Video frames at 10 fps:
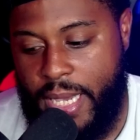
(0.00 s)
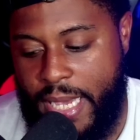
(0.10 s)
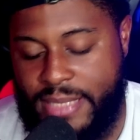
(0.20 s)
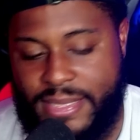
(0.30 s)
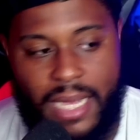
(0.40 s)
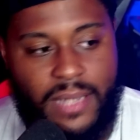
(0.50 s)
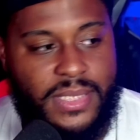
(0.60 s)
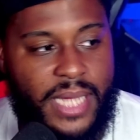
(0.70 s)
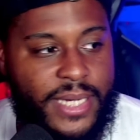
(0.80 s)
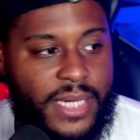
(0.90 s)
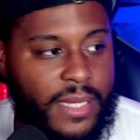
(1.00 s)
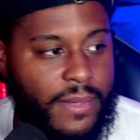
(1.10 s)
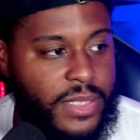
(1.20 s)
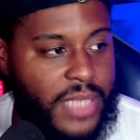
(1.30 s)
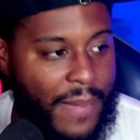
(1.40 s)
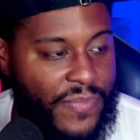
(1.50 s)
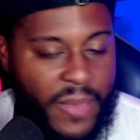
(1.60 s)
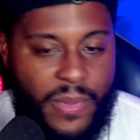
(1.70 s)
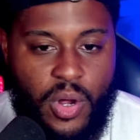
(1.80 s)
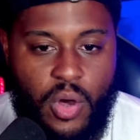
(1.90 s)
It sounds like Tom
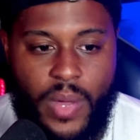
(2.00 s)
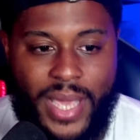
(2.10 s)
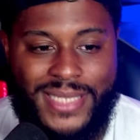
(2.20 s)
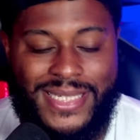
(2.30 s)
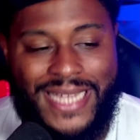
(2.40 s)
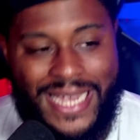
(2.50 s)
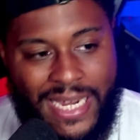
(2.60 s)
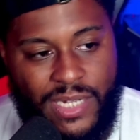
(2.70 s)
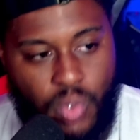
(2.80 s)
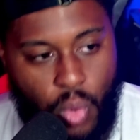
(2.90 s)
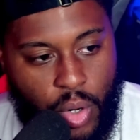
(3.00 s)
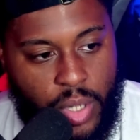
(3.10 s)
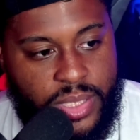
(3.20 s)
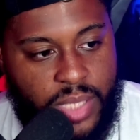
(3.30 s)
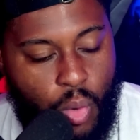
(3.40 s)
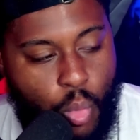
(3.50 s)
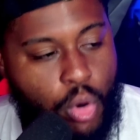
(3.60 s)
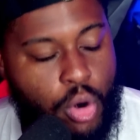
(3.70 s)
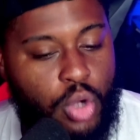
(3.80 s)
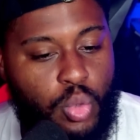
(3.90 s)
Thibodeau is leaning towards a
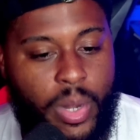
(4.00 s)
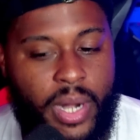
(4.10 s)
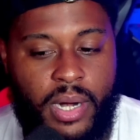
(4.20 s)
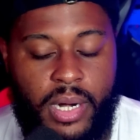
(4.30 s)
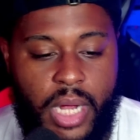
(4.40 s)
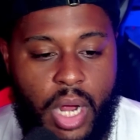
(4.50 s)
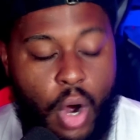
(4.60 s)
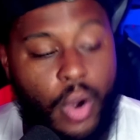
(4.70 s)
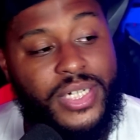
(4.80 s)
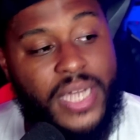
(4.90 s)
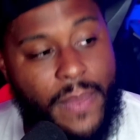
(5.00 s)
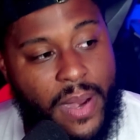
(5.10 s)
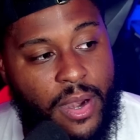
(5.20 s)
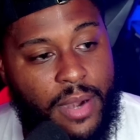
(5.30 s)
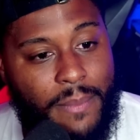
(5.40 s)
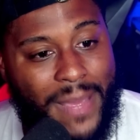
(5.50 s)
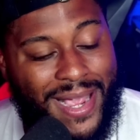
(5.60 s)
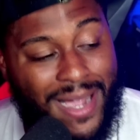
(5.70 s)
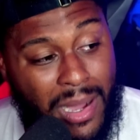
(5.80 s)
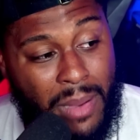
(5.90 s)
world where RJ Barrett may
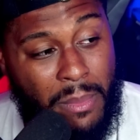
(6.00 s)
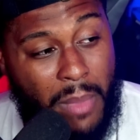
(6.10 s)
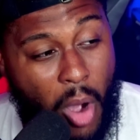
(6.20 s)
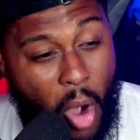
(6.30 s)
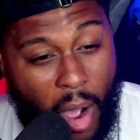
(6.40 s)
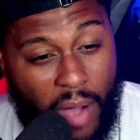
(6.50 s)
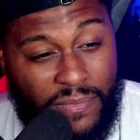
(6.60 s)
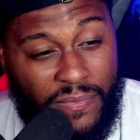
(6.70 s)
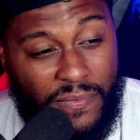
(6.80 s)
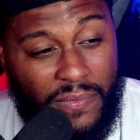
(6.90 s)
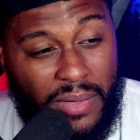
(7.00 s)
come off